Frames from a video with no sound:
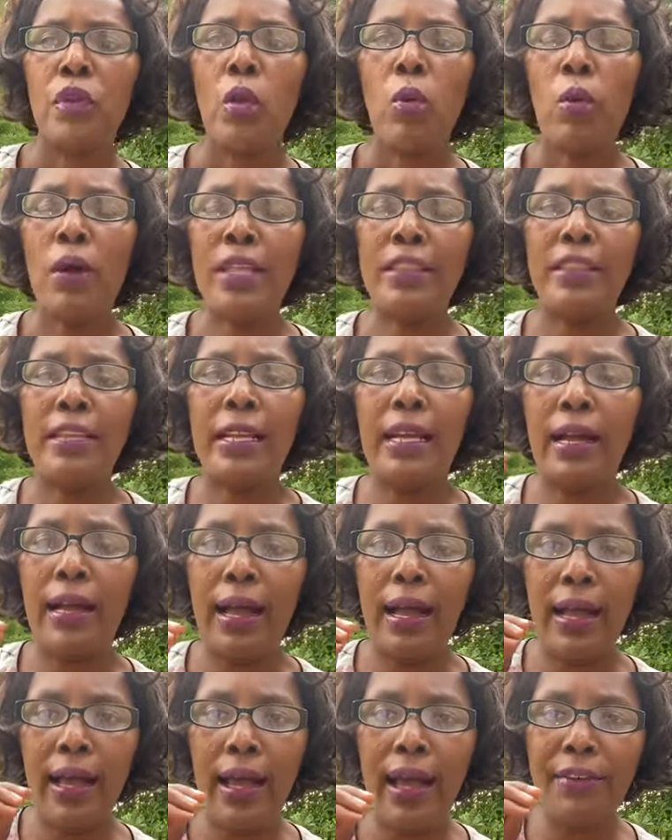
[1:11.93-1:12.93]
One thing
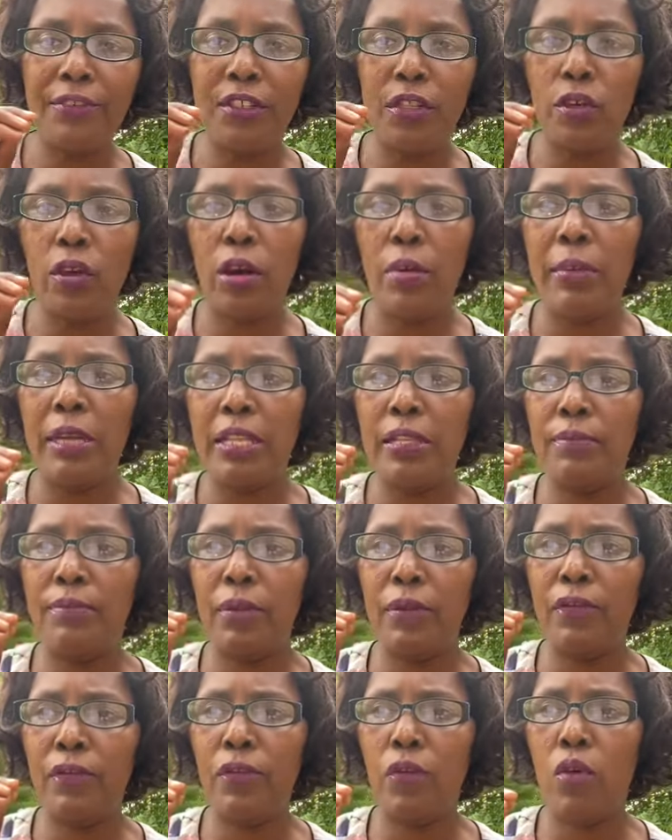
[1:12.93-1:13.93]
I have to comment
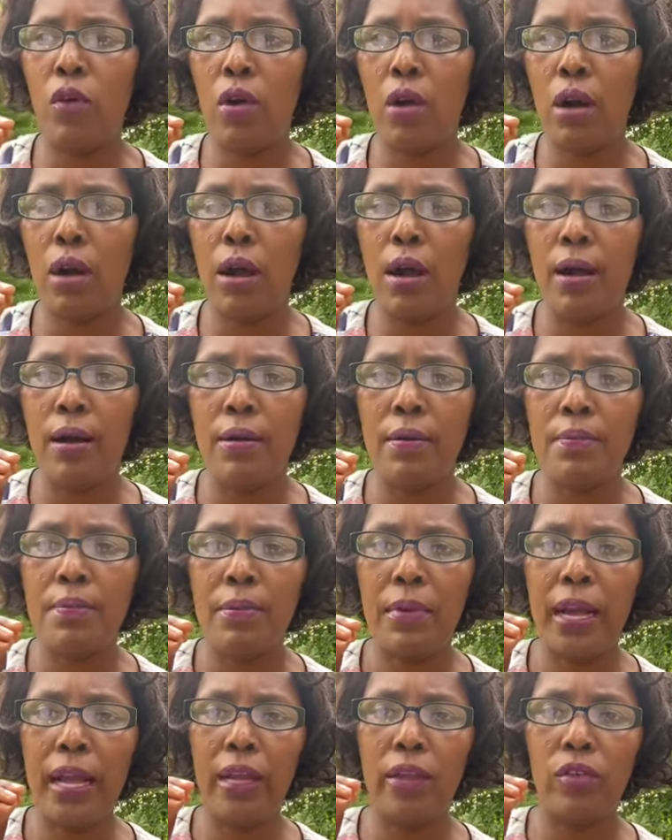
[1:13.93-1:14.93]
before, um,
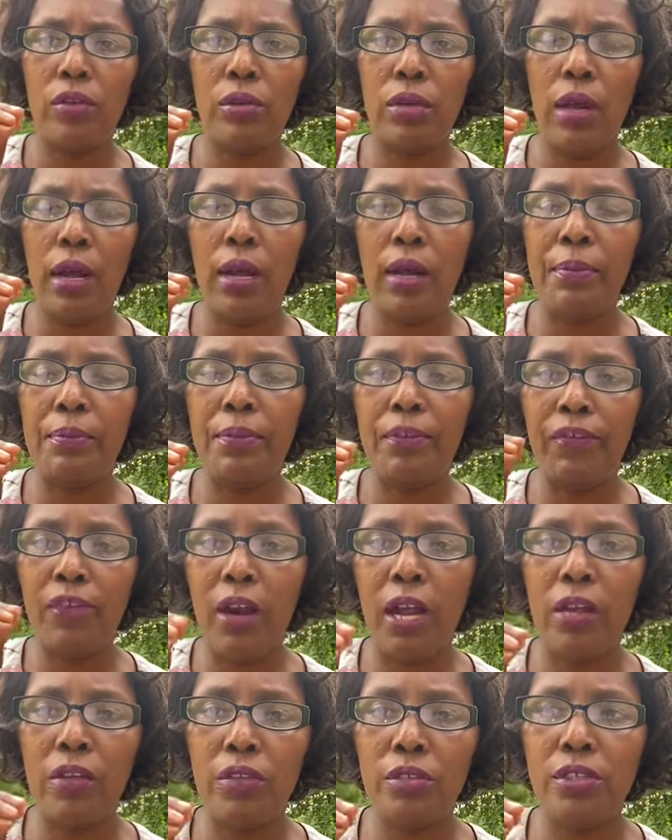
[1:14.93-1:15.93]
I, uh, before
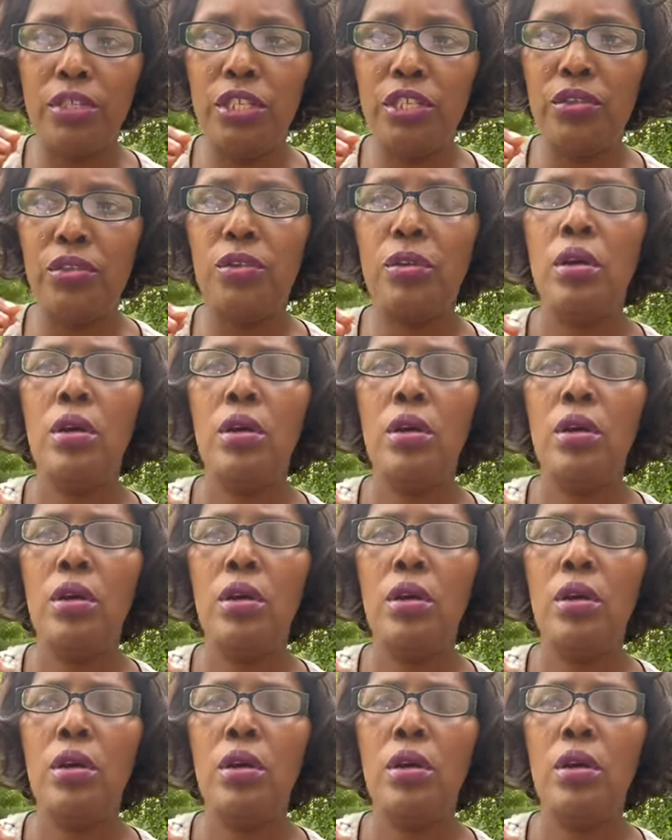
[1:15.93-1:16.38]
I continue,